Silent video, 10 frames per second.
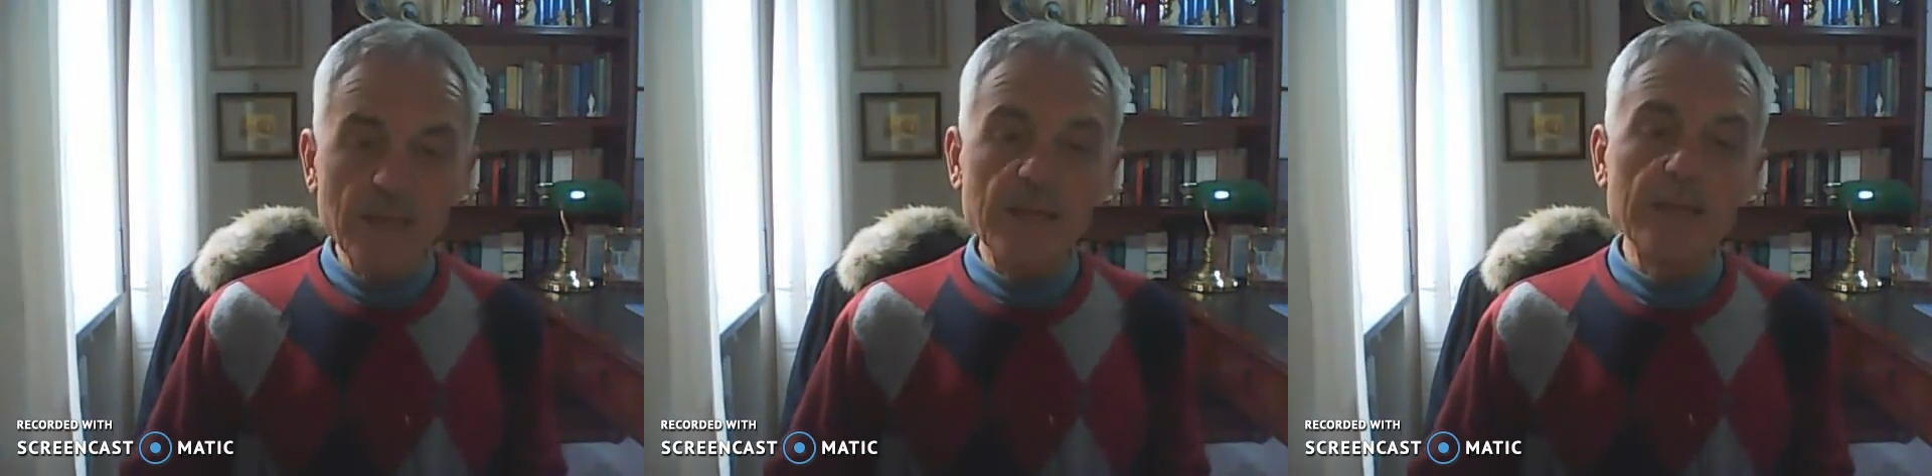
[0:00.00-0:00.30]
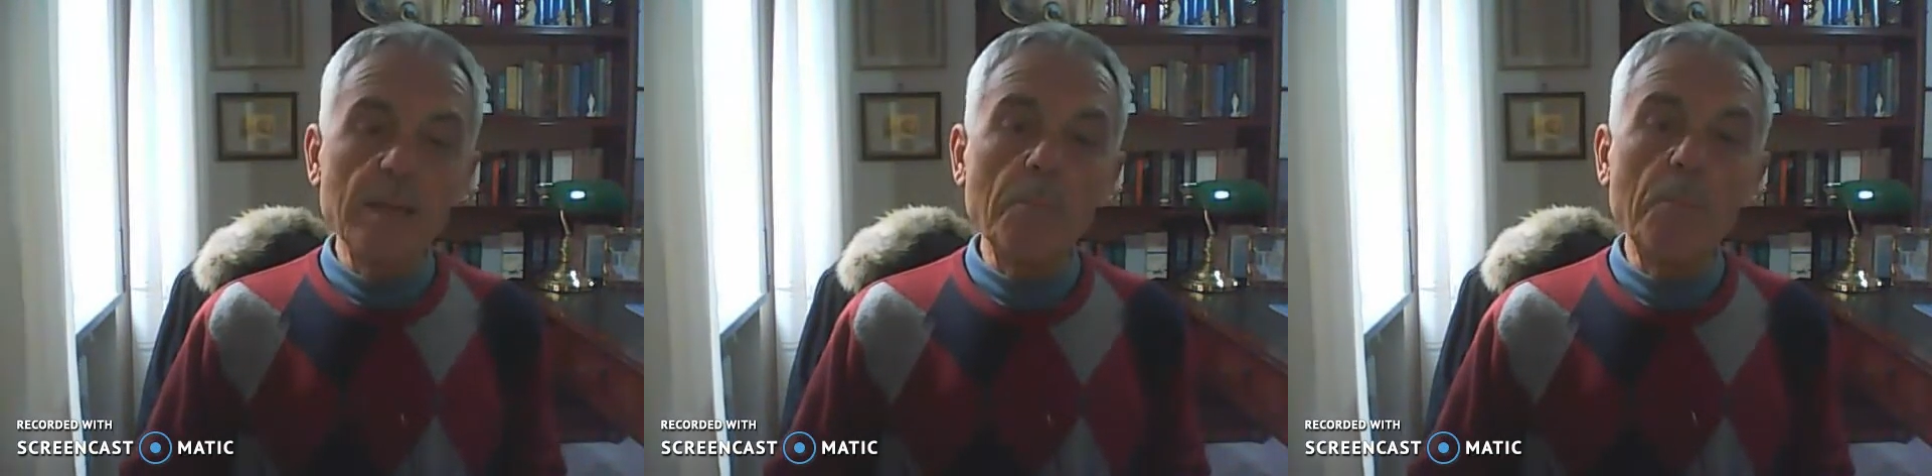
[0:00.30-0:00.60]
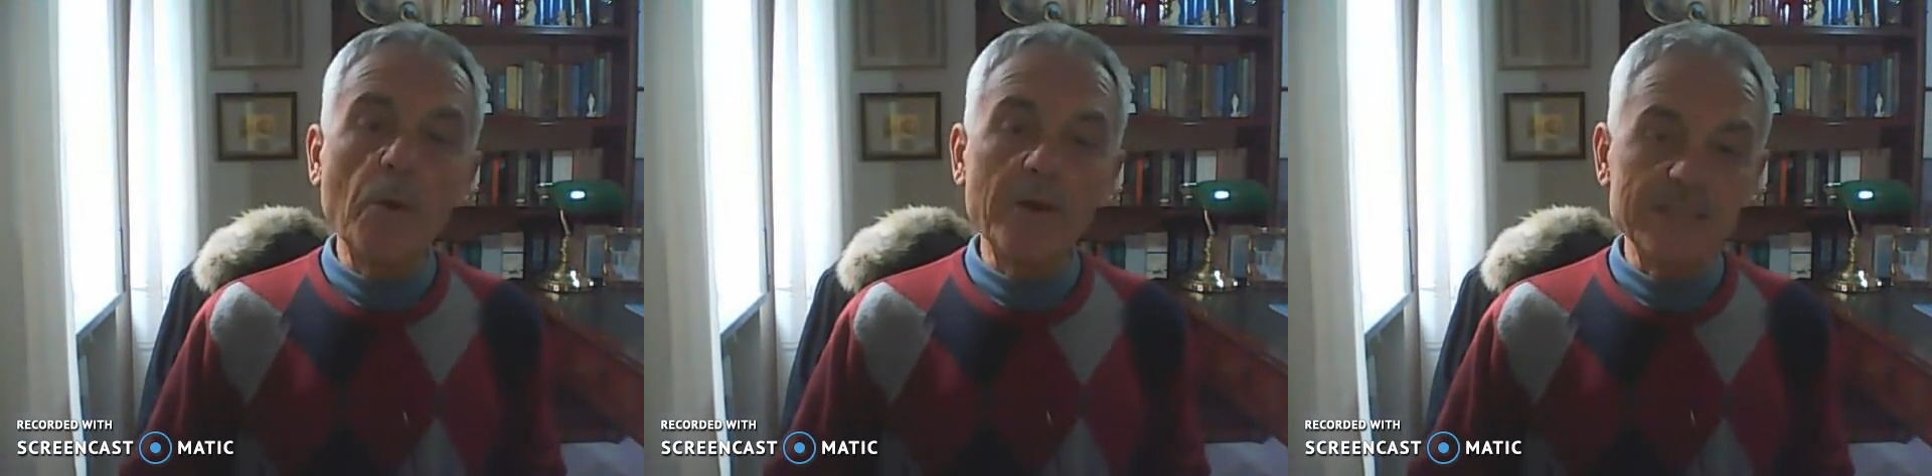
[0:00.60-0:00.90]
in
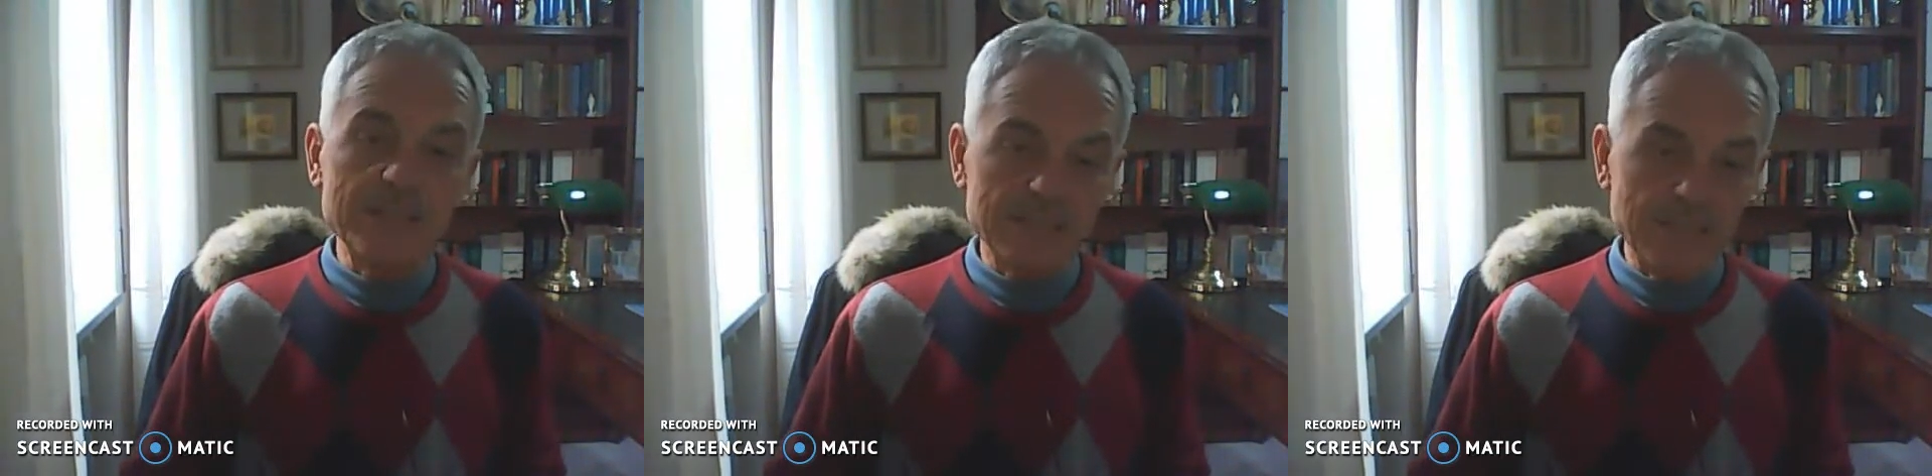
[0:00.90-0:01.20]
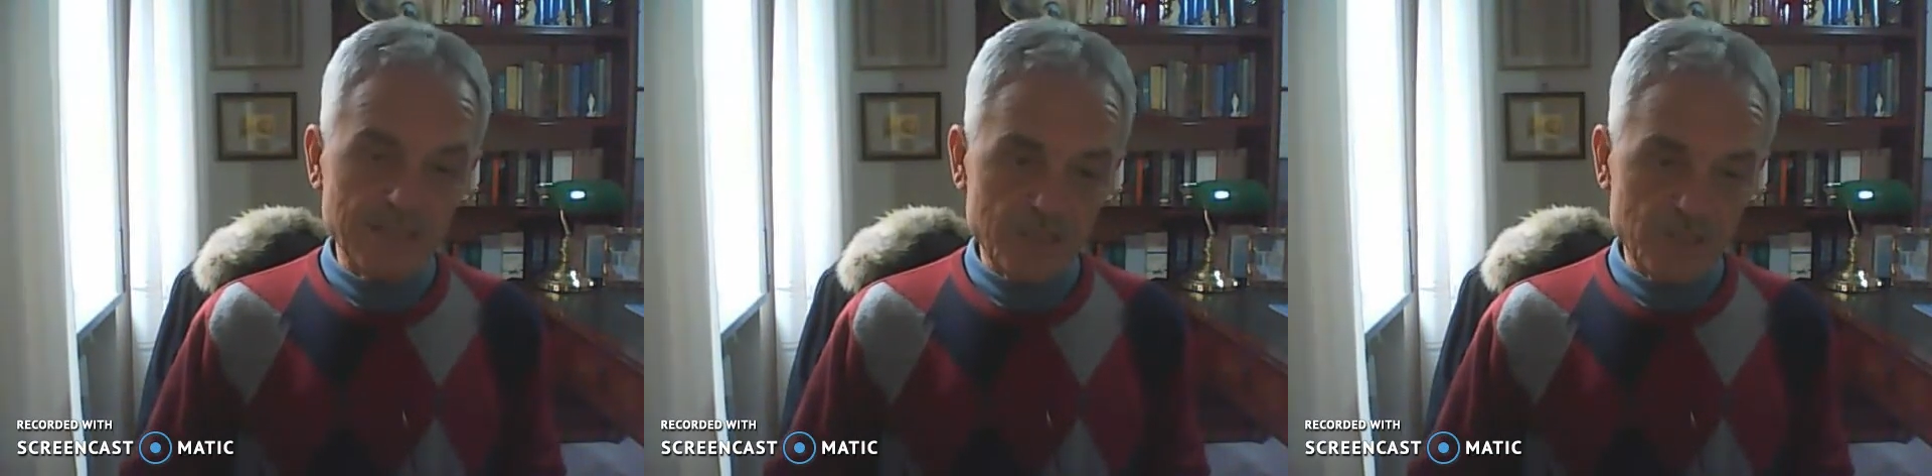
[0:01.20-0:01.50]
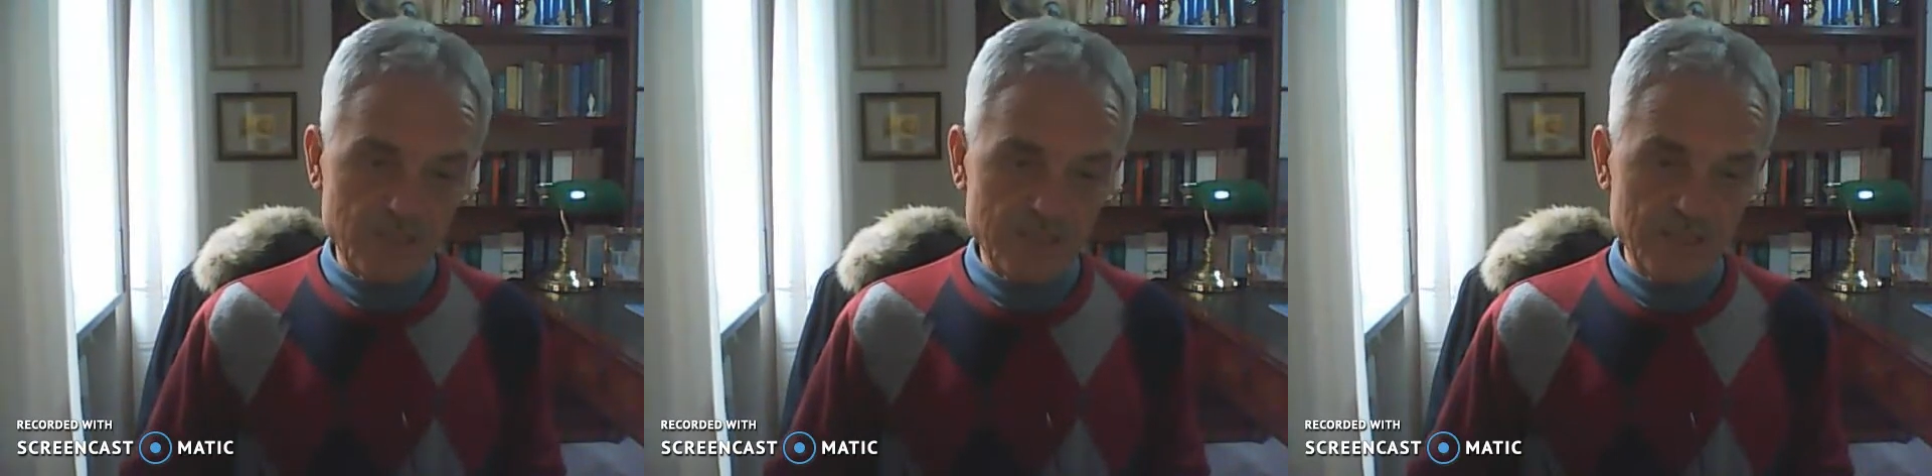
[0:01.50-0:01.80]
poetic diction.